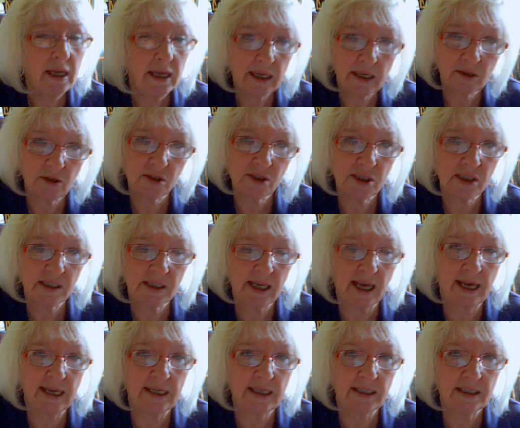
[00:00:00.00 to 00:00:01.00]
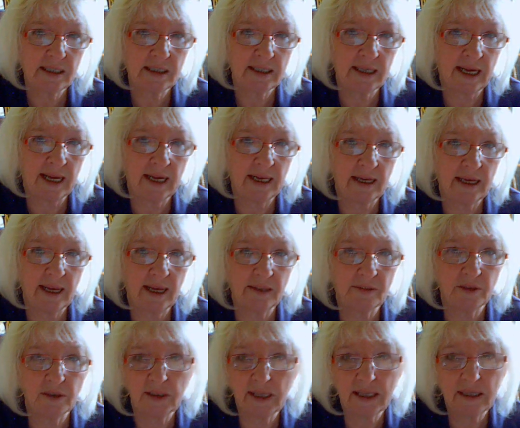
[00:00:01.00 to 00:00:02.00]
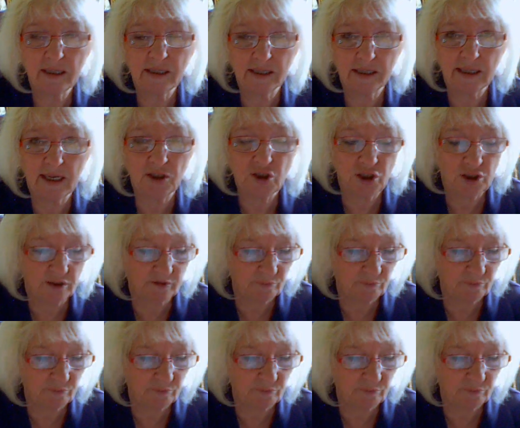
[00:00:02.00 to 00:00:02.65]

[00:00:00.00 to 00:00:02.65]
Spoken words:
in our society today and the legalization